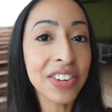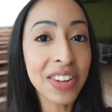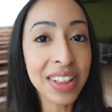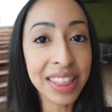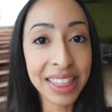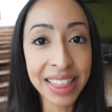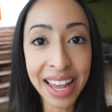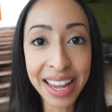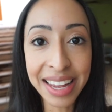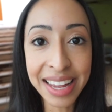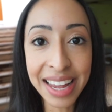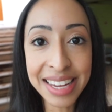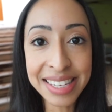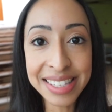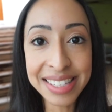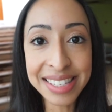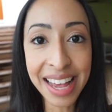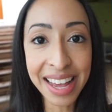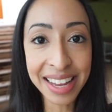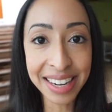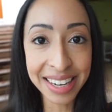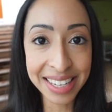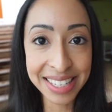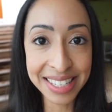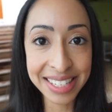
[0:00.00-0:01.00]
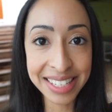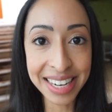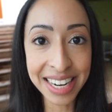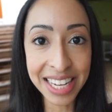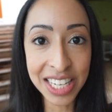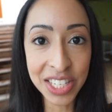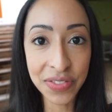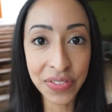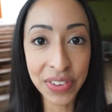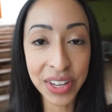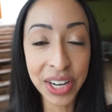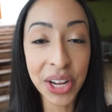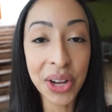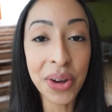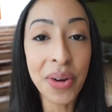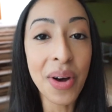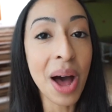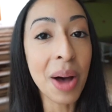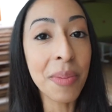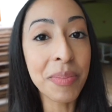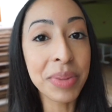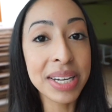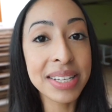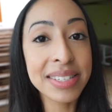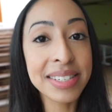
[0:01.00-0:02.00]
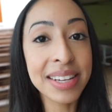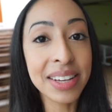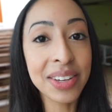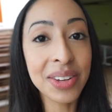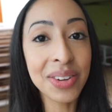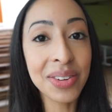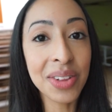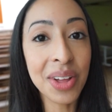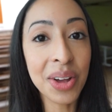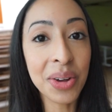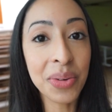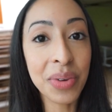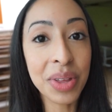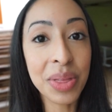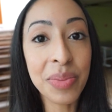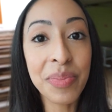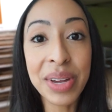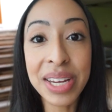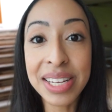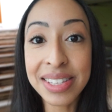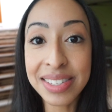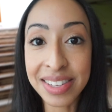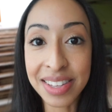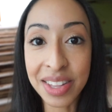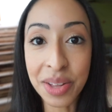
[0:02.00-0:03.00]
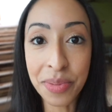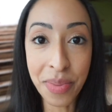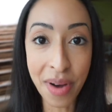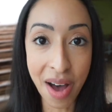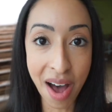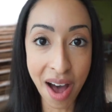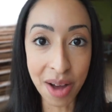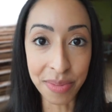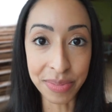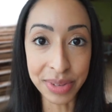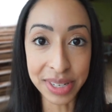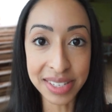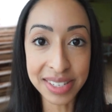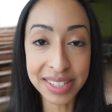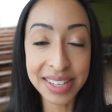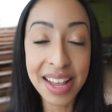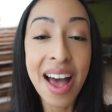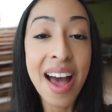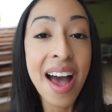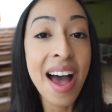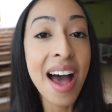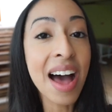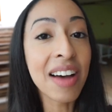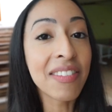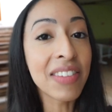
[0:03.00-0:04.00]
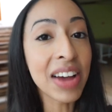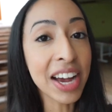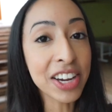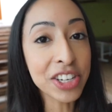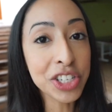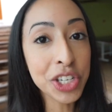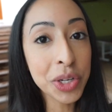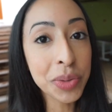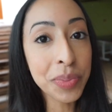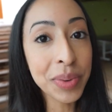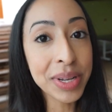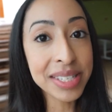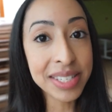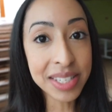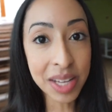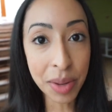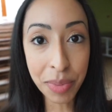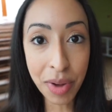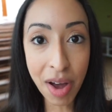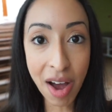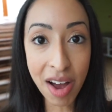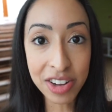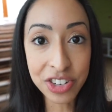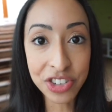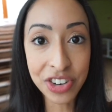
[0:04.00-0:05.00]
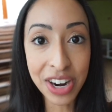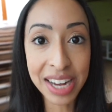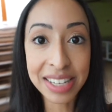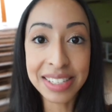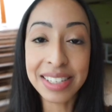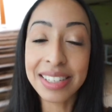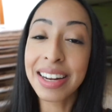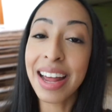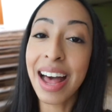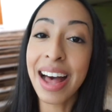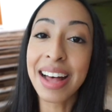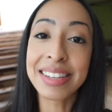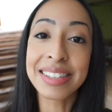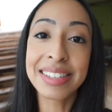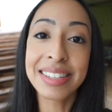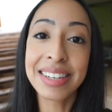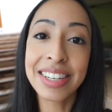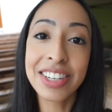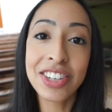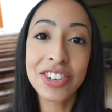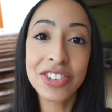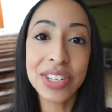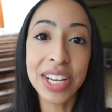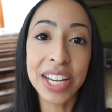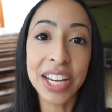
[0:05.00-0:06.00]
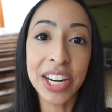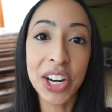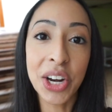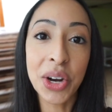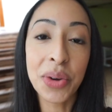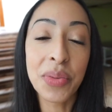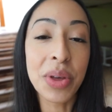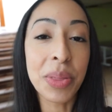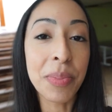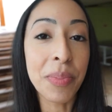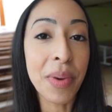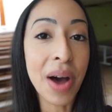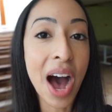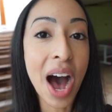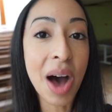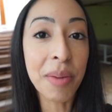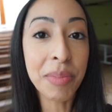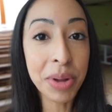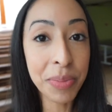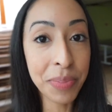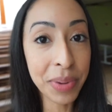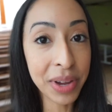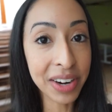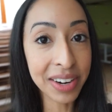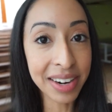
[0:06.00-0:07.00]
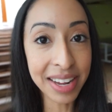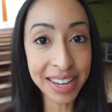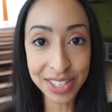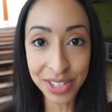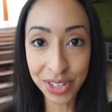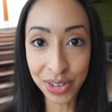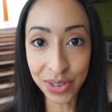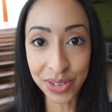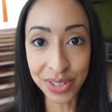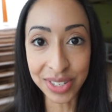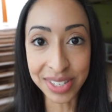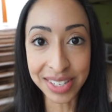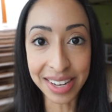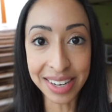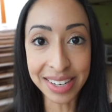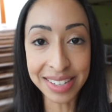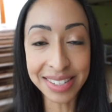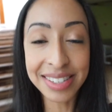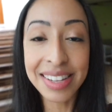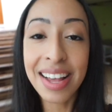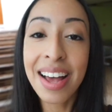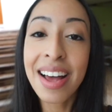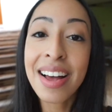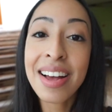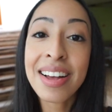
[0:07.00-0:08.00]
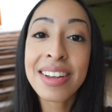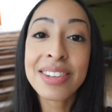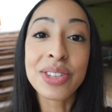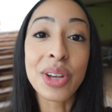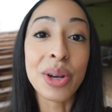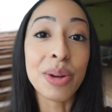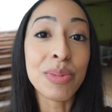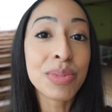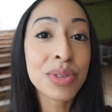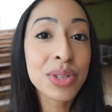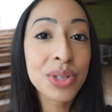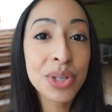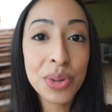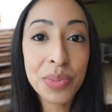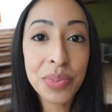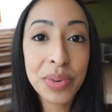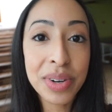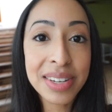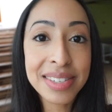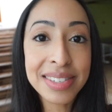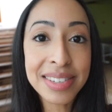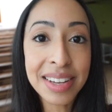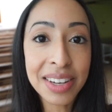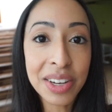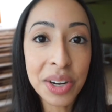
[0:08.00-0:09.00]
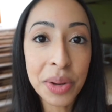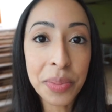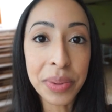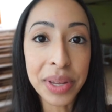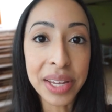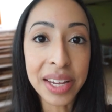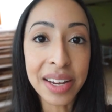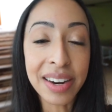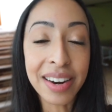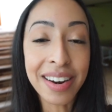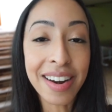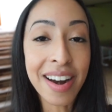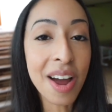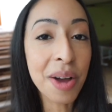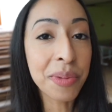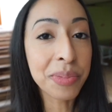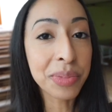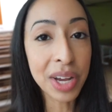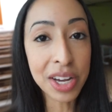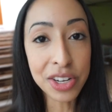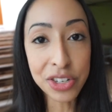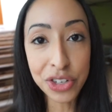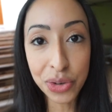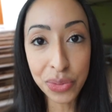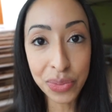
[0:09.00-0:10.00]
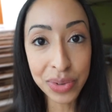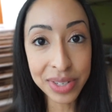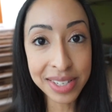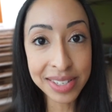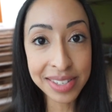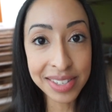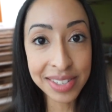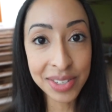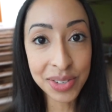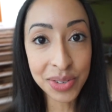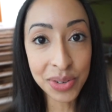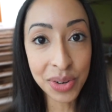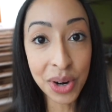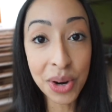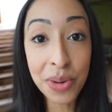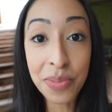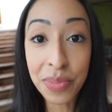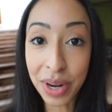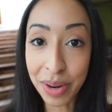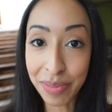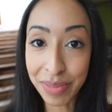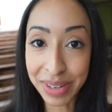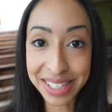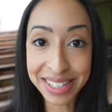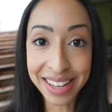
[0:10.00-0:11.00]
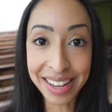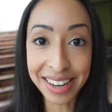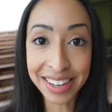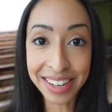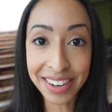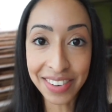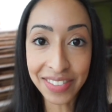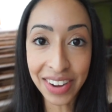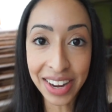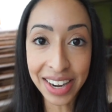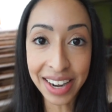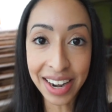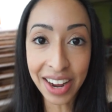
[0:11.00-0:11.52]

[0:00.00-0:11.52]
Like I said, in today's video, I'm going to take you along with me to the Bahamas. I've actually been subcontracted as an entertainer with Bahamas Paradise Cruise Lines, so I'm super excited to be here. I'm not sure what's in store, but I'm excited to find